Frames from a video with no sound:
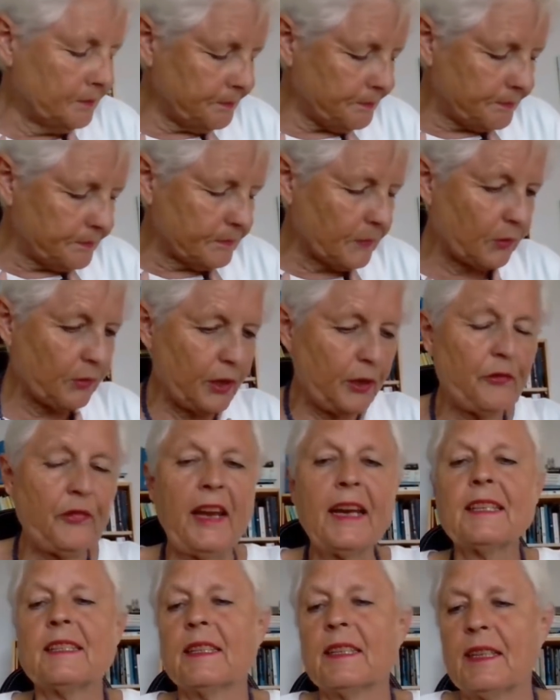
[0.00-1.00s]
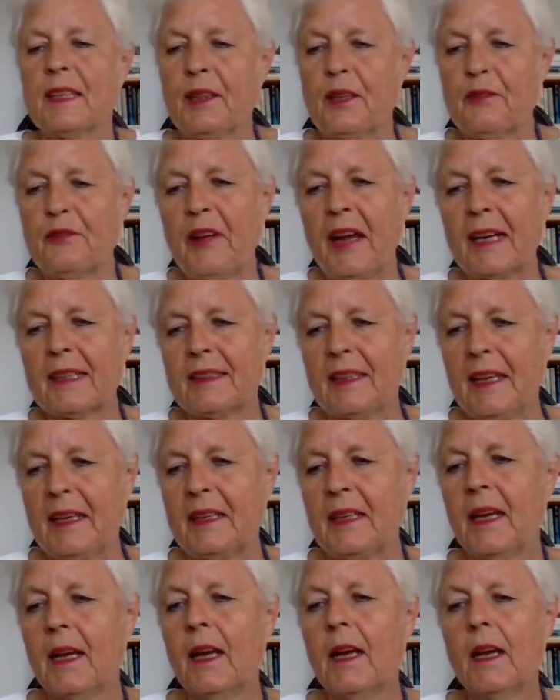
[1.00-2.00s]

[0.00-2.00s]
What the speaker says: reflected in the fact that